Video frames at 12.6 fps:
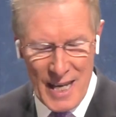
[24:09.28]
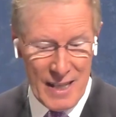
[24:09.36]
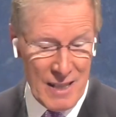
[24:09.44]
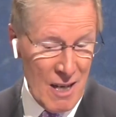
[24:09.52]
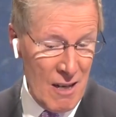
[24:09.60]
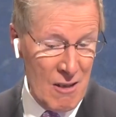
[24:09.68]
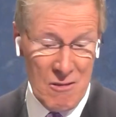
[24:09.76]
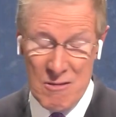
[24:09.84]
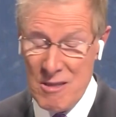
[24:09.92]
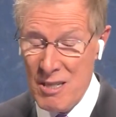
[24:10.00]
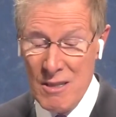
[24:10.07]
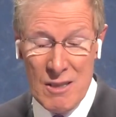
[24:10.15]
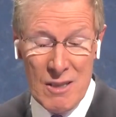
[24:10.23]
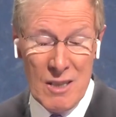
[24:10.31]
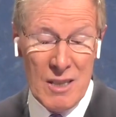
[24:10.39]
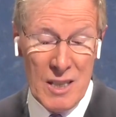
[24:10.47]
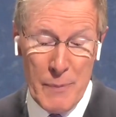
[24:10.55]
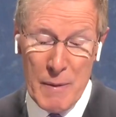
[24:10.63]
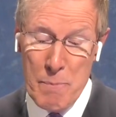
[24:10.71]
That nose.
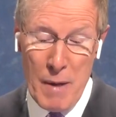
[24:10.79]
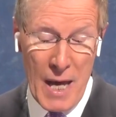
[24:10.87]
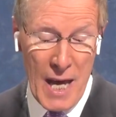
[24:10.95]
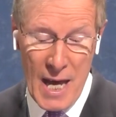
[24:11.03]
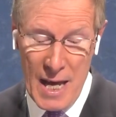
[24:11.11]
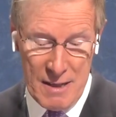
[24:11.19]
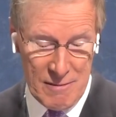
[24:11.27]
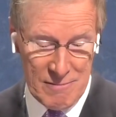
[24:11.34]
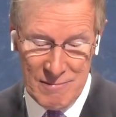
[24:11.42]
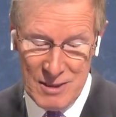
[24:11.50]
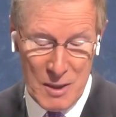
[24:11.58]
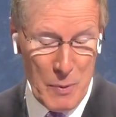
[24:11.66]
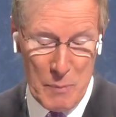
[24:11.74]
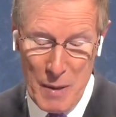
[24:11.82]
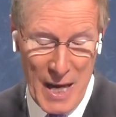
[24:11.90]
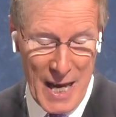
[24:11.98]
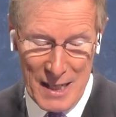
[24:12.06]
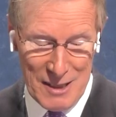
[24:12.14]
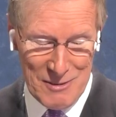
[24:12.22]
You've been bad. You've been
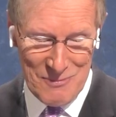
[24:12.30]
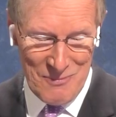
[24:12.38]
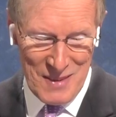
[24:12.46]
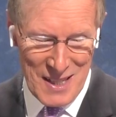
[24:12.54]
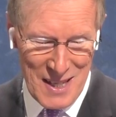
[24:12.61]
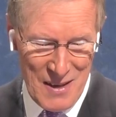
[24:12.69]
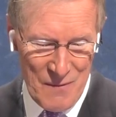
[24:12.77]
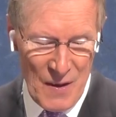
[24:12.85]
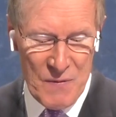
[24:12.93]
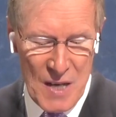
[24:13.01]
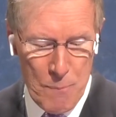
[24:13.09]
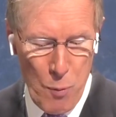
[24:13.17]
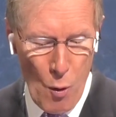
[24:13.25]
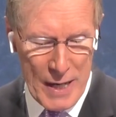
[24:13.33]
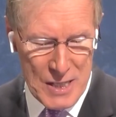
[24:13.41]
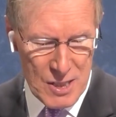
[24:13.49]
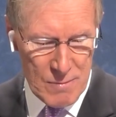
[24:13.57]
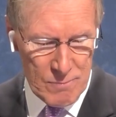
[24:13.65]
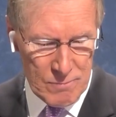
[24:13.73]
bad. 15
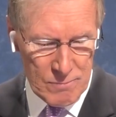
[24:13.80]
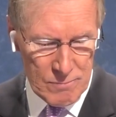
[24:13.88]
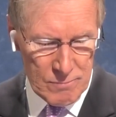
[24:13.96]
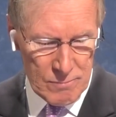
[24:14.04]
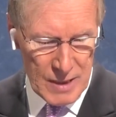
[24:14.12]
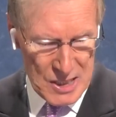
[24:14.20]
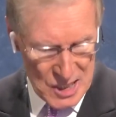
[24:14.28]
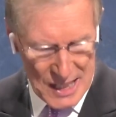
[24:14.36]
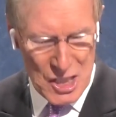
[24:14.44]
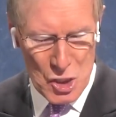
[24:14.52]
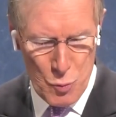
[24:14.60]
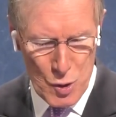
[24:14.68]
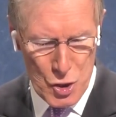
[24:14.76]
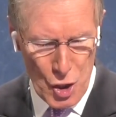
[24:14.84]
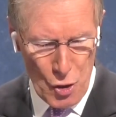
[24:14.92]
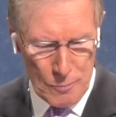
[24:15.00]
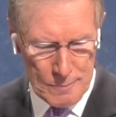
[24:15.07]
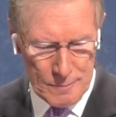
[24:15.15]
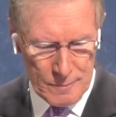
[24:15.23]
points. Let's get this one
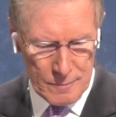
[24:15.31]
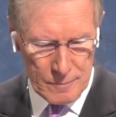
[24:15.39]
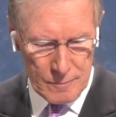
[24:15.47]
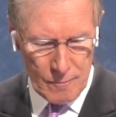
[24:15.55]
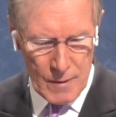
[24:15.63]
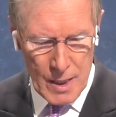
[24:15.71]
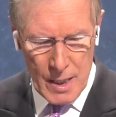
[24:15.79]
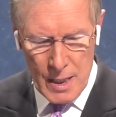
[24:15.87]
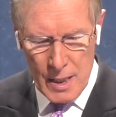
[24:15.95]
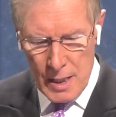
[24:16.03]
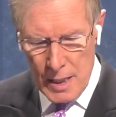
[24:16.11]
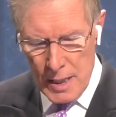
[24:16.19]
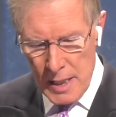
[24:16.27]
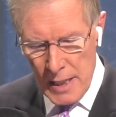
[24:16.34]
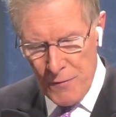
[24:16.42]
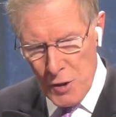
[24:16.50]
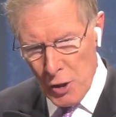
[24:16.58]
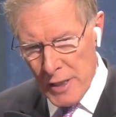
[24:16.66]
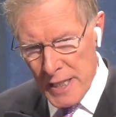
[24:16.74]
too.
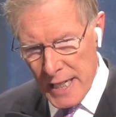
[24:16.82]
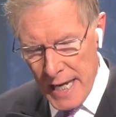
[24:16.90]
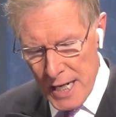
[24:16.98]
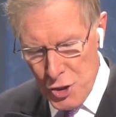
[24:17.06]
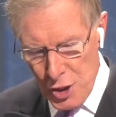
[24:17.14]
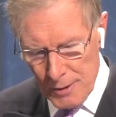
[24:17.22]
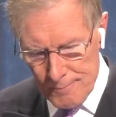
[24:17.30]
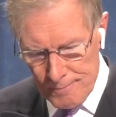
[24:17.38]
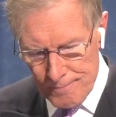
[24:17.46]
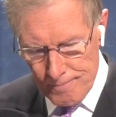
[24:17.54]
If you're in the kitchen